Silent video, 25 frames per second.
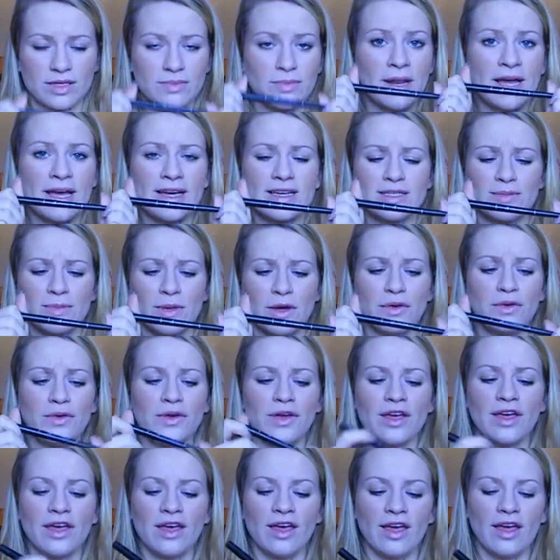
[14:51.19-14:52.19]
But it's Black
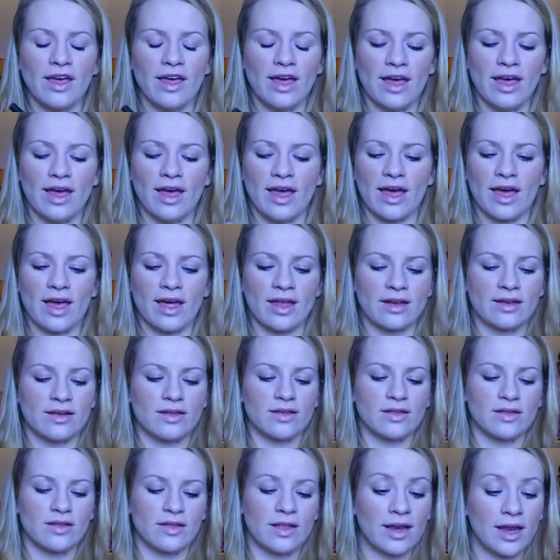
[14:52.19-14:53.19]
Smoke.
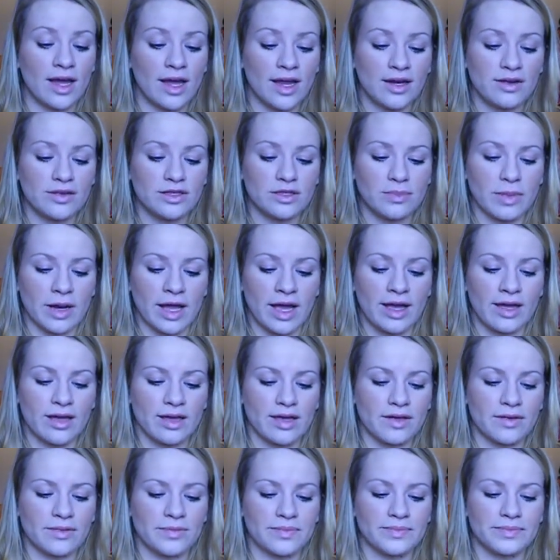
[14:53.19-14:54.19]
And the liner is
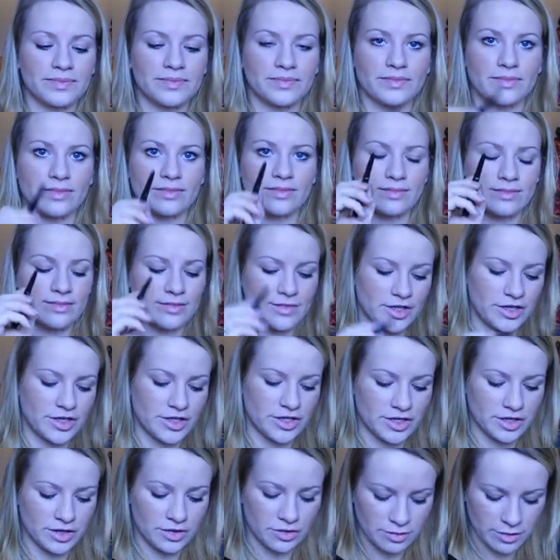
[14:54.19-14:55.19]
black.
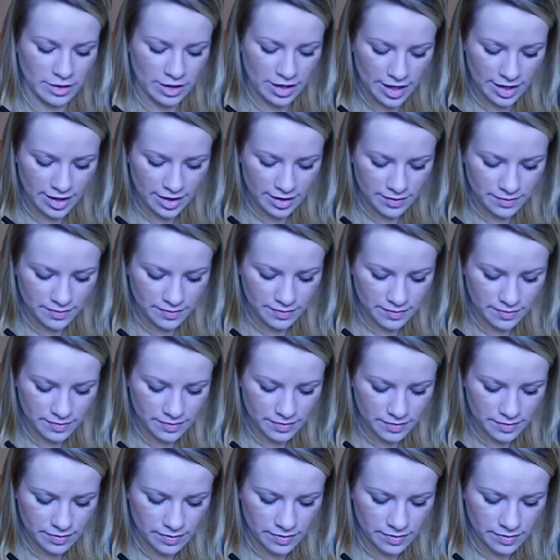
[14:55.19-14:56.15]
Just a normal liner.